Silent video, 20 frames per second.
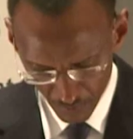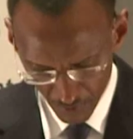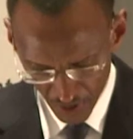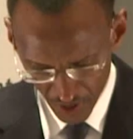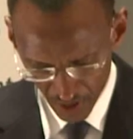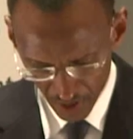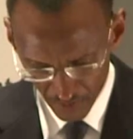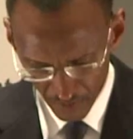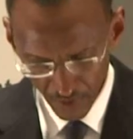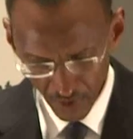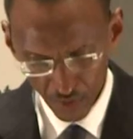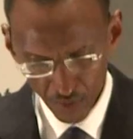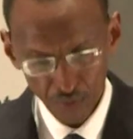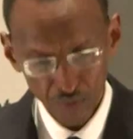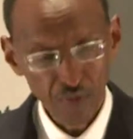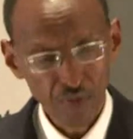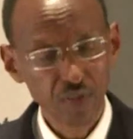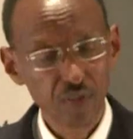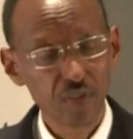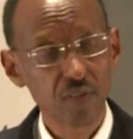of the
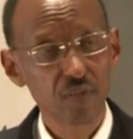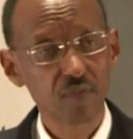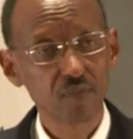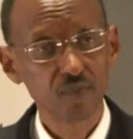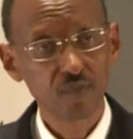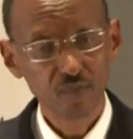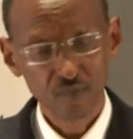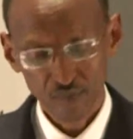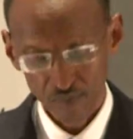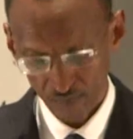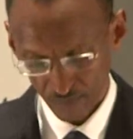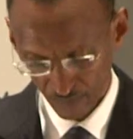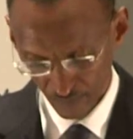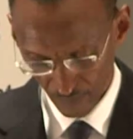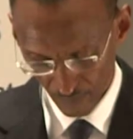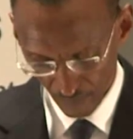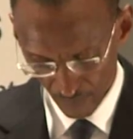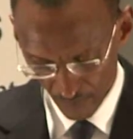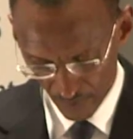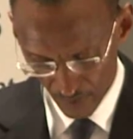
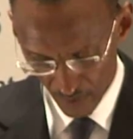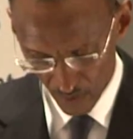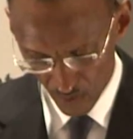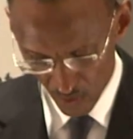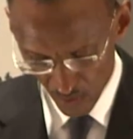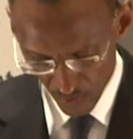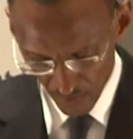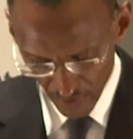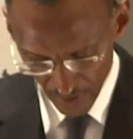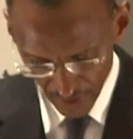community-based health